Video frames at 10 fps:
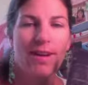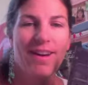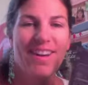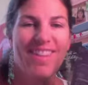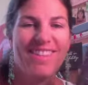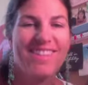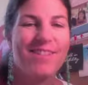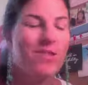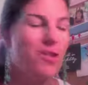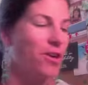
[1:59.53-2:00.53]
This is
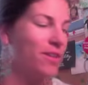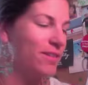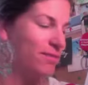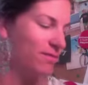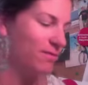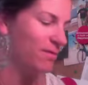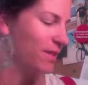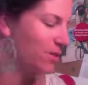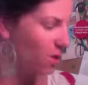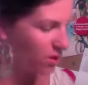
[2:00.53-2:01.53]
a Tarte.
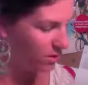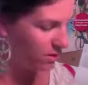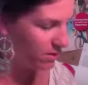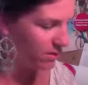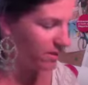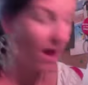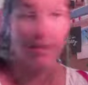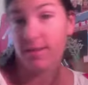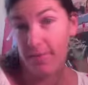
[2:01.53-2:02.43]
It's called 9 to